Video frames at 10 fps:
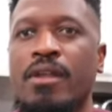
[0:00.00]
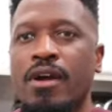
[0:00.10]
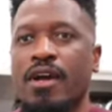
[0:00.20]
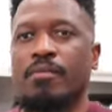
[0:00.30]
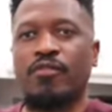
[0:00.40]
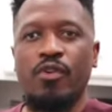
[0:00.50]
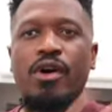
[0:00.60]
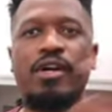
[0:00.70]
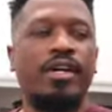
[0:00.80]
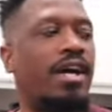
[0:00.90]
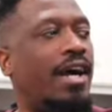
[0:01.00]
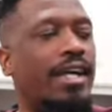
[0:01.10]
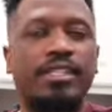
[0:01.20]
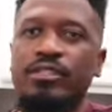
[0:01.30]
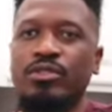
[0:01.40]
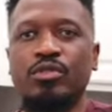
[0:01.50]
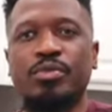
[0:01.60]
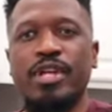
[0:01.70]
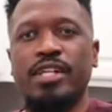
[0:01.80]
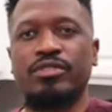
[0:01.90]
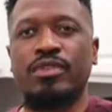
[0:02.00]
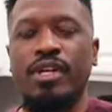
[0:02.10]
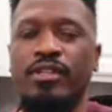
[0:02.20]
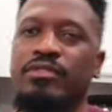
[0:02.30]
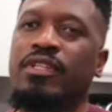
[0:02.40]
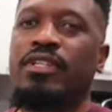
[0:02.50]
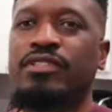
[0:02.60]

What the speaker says: All right, before I loop you guys around